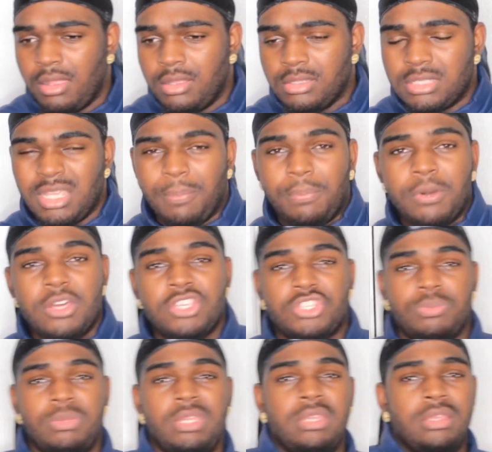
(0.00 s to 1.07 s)
to push
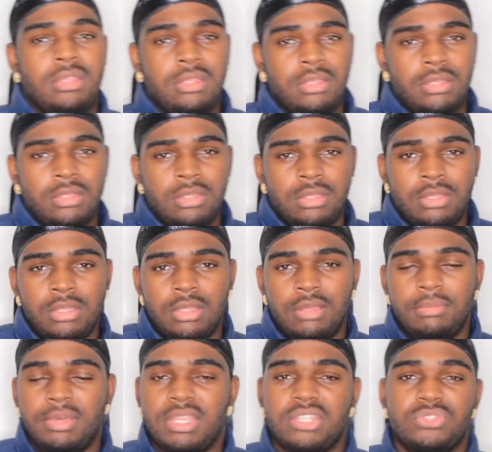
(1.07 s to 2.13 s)
me,
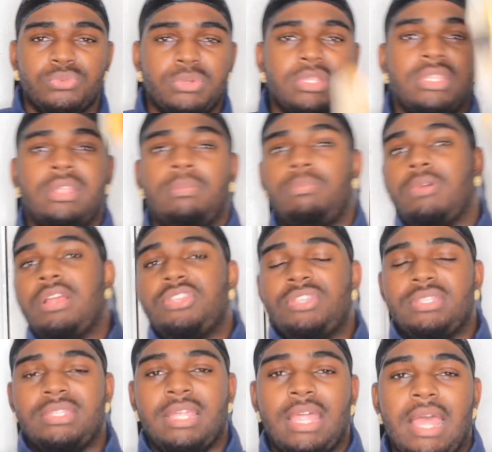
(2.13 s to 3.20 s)
but it's really the
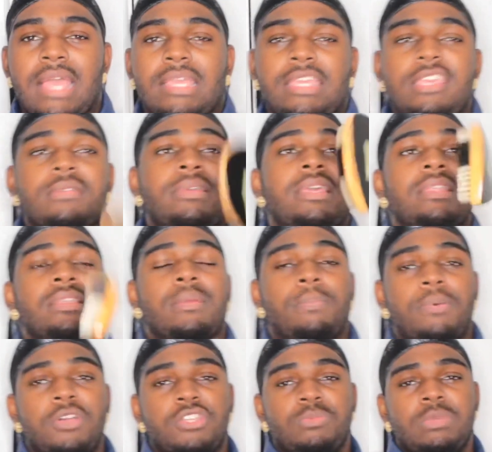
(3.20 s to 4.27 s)
brushes that I keep getting to
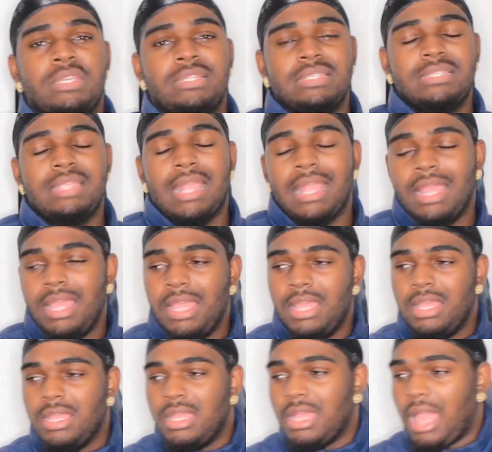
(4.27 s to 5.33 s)
push me, because it's like,
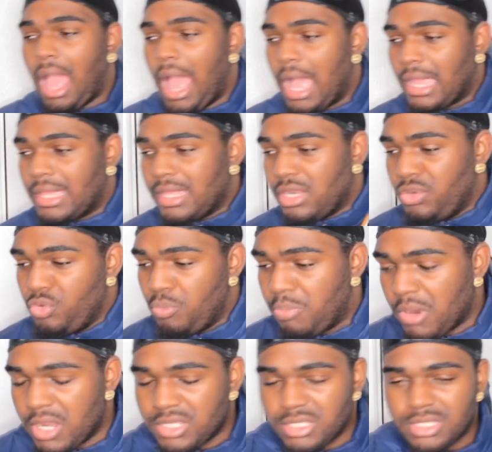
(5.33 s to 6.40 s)
I get a new
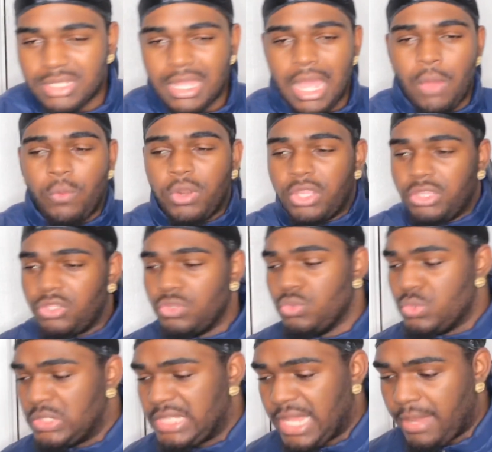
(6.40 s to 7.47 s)
brush, I want to
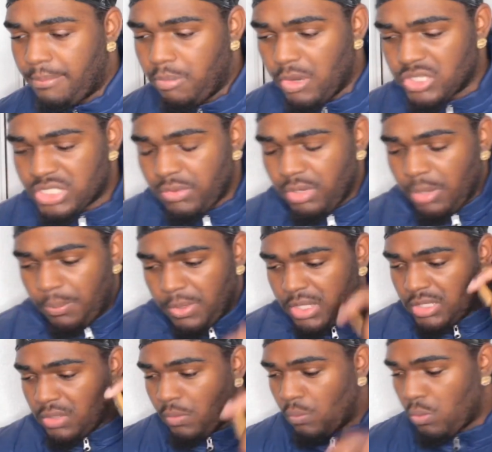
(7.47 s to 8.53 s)
use that brush, I want to put it
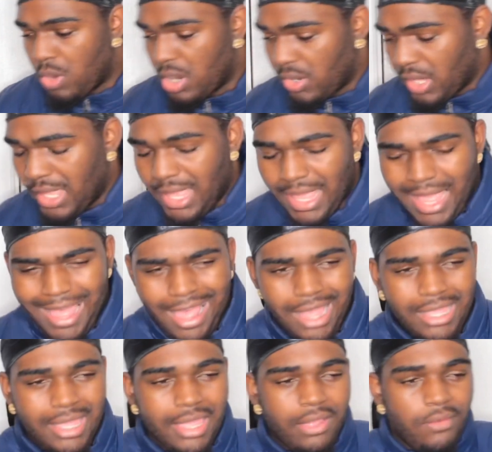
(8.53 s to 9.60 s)
to work. I
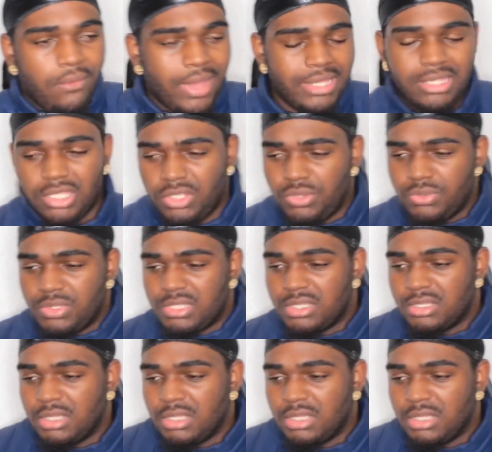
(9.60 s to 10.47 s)
can't wait to use it.